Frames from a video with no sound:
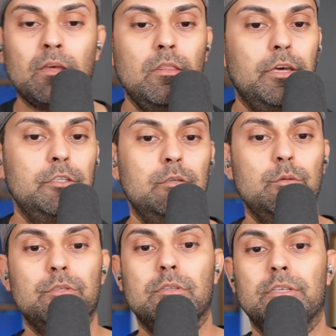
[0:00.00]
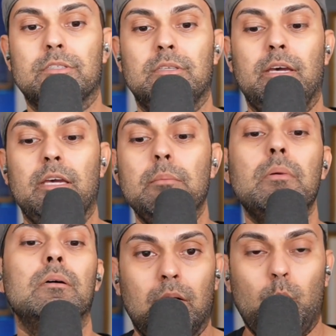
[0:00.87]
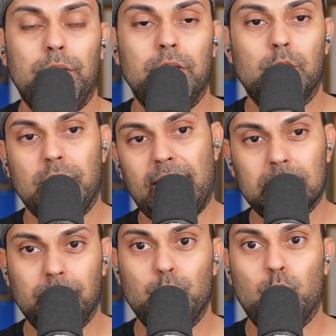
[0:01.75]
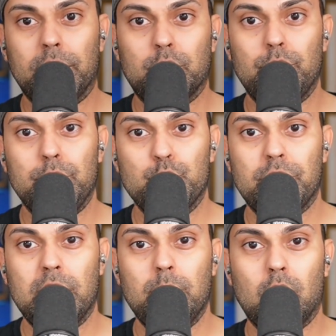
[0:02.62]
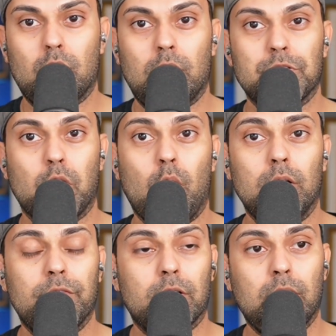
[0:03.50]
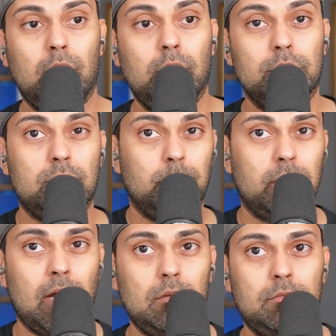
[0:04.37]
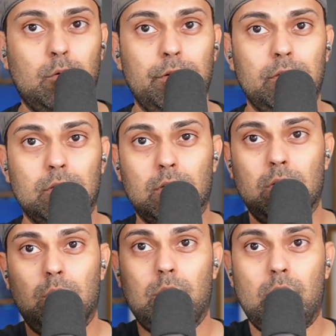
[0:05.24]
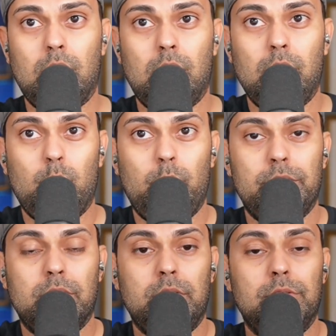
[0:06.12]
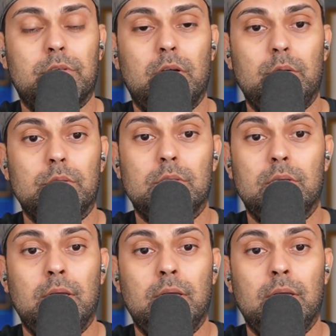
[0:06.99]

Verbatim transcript: They use the same Windows Active Directory username across all of their clients from California, go all the way to the East Coast.